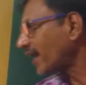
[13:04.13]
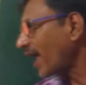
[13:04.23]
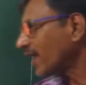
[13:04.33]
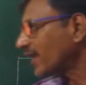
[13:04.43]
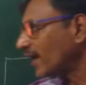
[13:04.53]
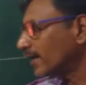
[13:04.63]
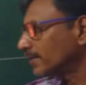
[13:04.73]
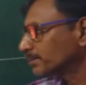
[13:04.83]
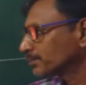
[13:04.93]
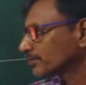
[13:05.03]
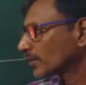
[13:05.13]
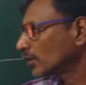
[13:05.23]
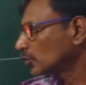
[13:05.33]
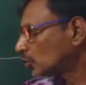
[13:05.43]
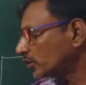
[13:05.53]
angle
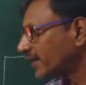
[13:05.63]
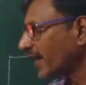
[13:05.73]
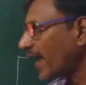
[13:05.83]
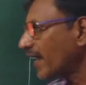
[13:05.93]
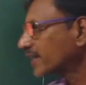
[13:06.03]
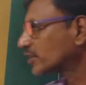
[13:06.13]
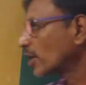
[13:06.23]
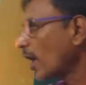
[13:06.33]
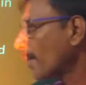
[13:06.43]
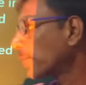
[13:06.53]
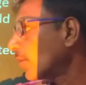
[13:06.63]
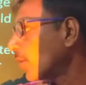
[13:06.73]
to the direction of